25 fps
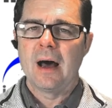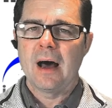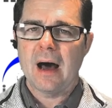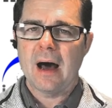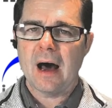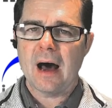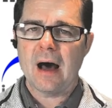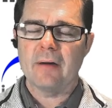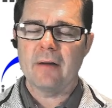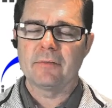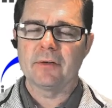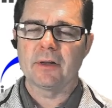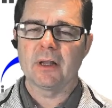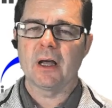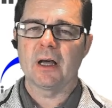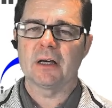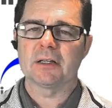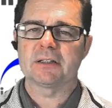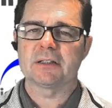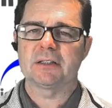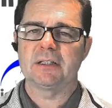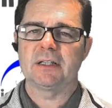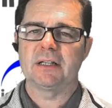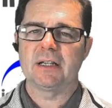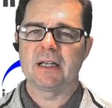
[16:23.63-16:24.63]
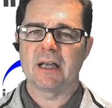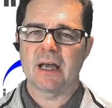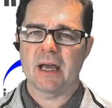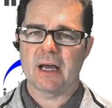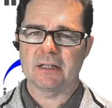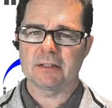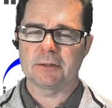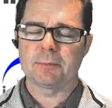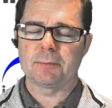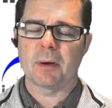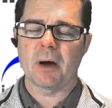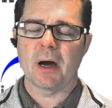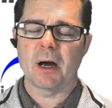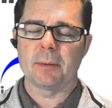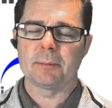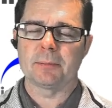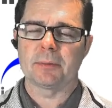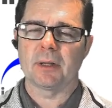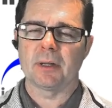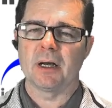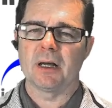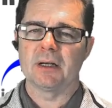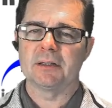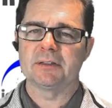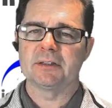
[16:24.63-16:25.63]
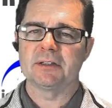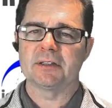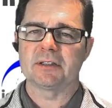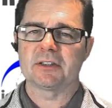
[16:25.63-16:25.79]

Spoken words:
high velocity gas pipelines.